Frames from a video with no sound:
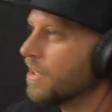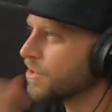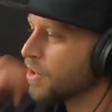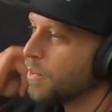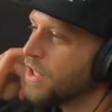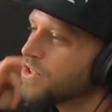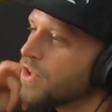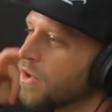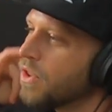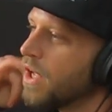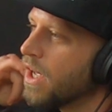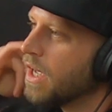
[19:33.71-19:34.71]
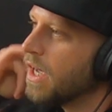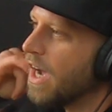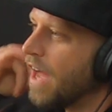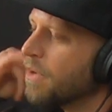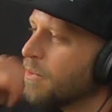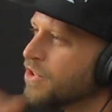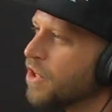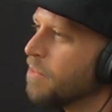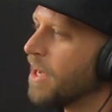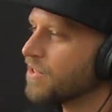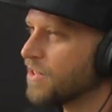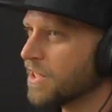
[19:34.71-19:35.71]
So we sold, I think we sold
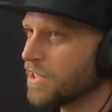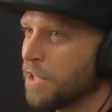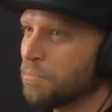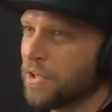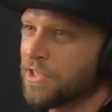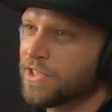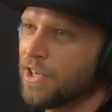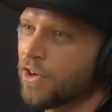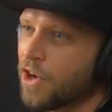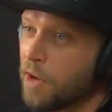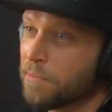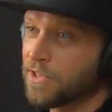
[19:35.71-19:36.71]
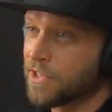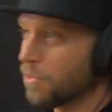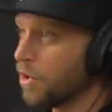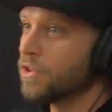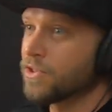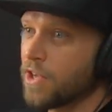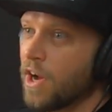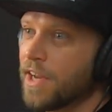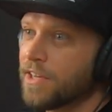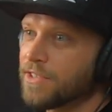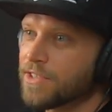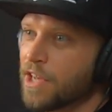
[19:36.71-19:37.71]
about 60 pre sale copies that were all
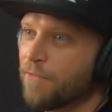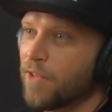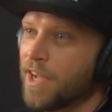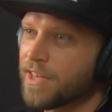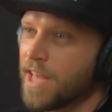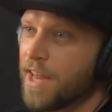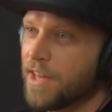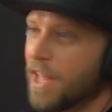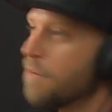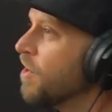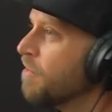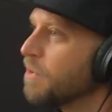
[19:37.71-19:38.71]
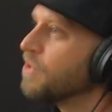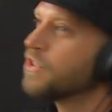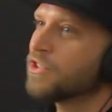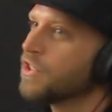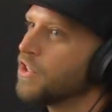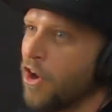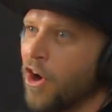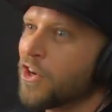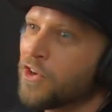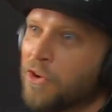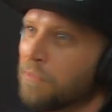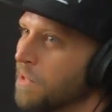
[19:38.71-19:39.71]
signed and stuff like that. And they would have been just to the
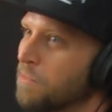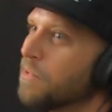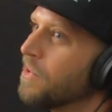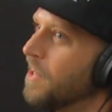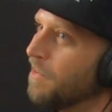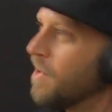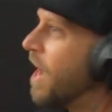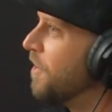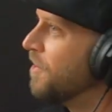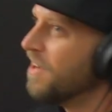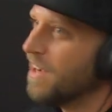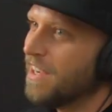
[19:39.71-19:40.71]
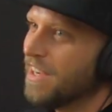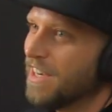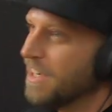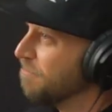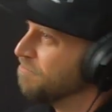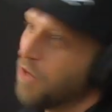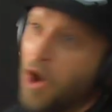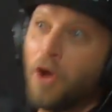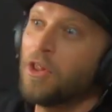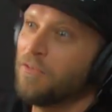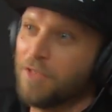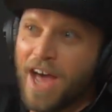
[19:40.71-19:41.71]
hardcore people that have had
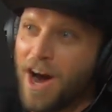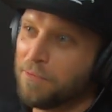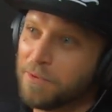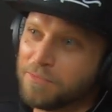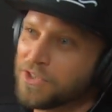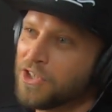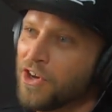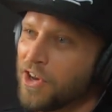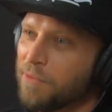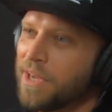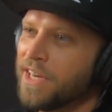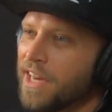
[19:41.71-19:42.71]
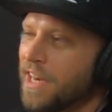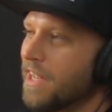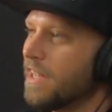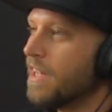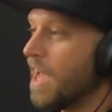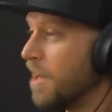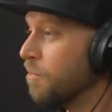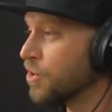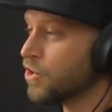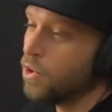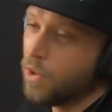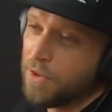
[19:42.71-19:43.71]
all of the albums. You know yeah, what I mean? Yeah. And and it
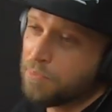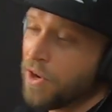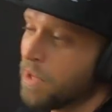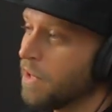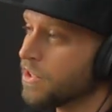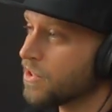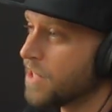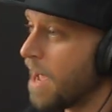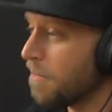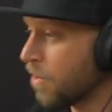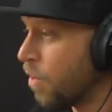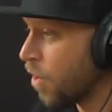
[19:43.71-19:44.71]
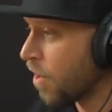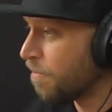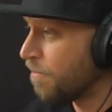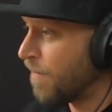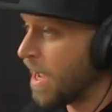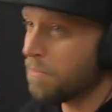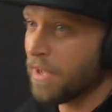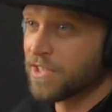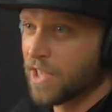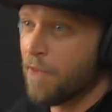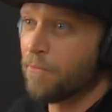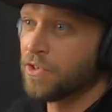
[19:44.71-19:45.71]
was cool. And pretty much that core fan
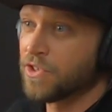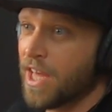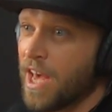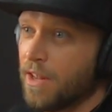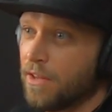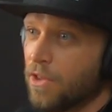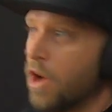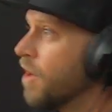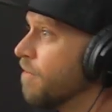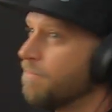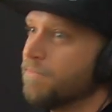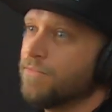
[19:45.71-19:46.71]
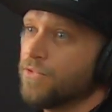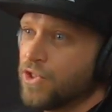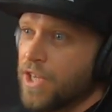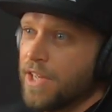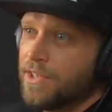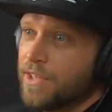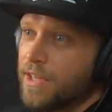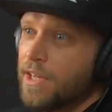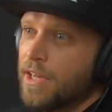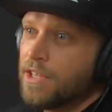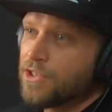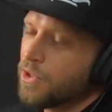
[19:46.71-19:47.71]
base covers that lot of shit.
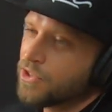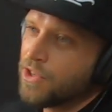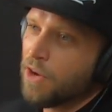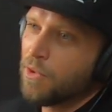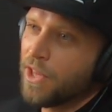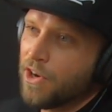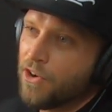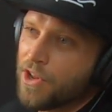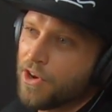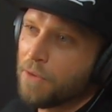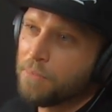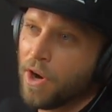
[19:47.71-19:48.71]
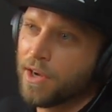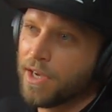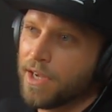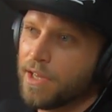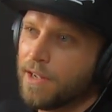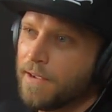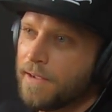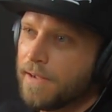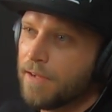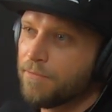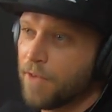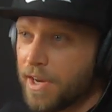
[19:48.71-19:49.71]
So it's not really hurting our pocket
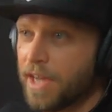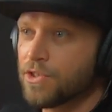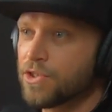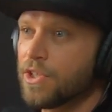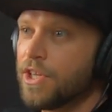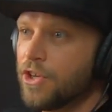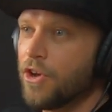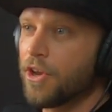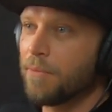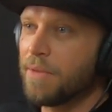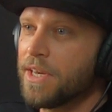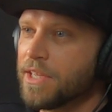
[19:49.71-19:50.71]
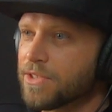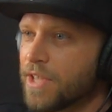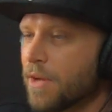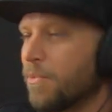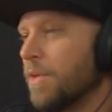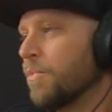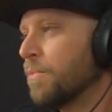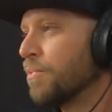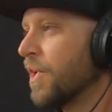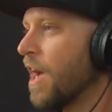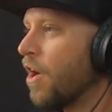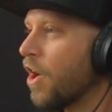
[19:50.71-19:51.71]
financially. You know what I mean? It's like we would
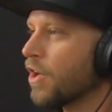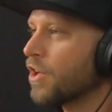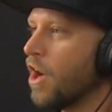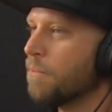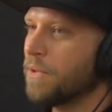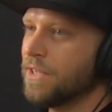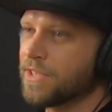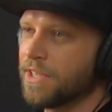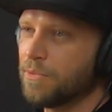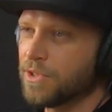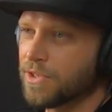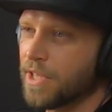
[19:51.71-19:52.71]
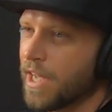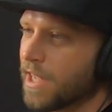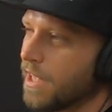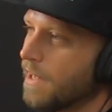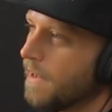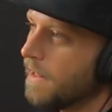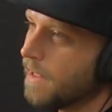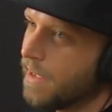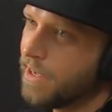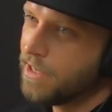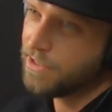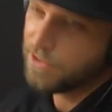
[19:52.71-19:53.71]
put out hard copies, and it was like
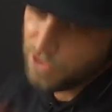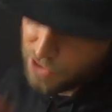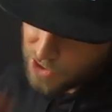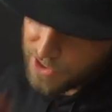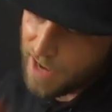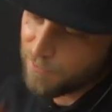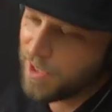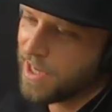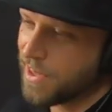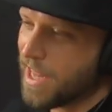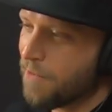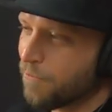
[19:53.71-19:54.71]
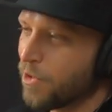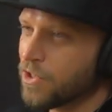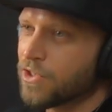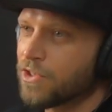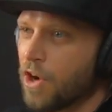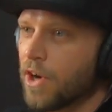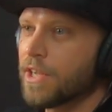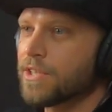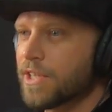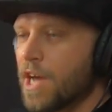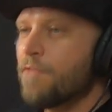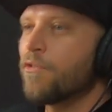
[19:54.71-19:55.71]
you just have to hit that first
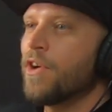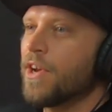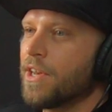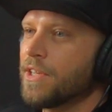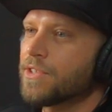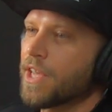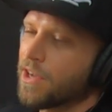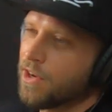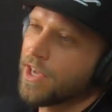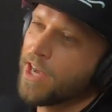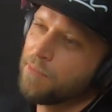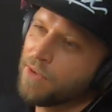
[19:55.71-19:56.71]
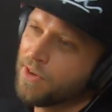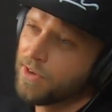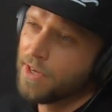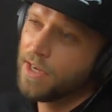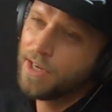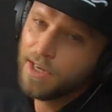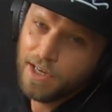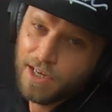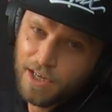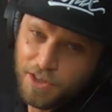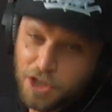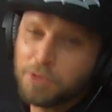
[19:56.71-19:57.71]
target to cover it, and it's like okay, but
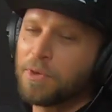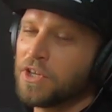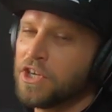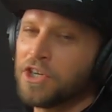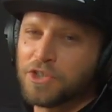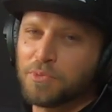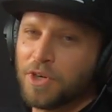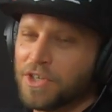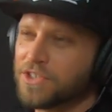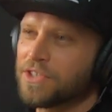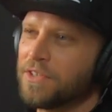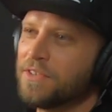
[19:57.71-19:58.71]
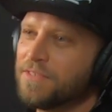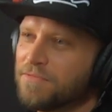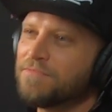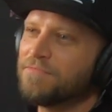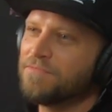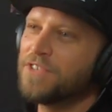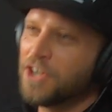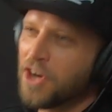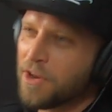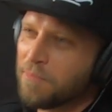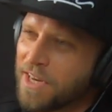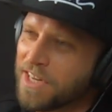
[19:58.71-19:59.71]
there's been years where it's you
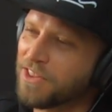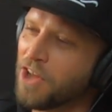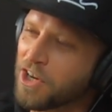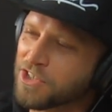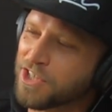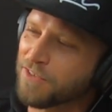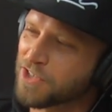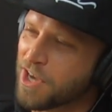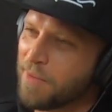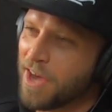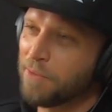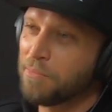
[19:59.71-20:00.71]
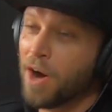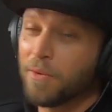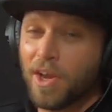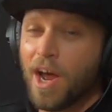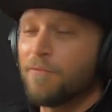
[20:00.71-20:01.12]
know what I mean. A lot of stuff's come out of pocket.